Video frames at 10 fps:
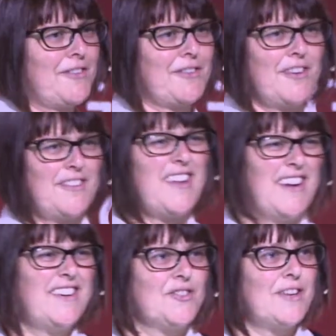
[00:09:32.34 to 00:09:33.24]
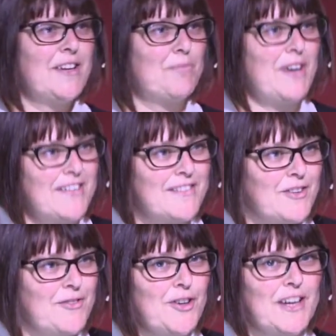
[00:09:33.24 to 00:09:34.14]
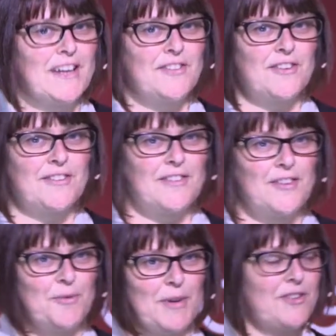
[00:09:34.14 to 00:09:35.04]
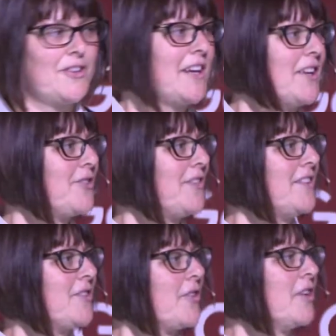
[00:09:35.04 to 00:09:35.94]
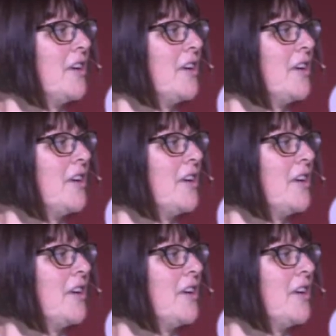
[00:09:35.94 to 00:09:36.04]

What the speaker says: because they're literally plastic foot gauges that you measure your kids' feet on.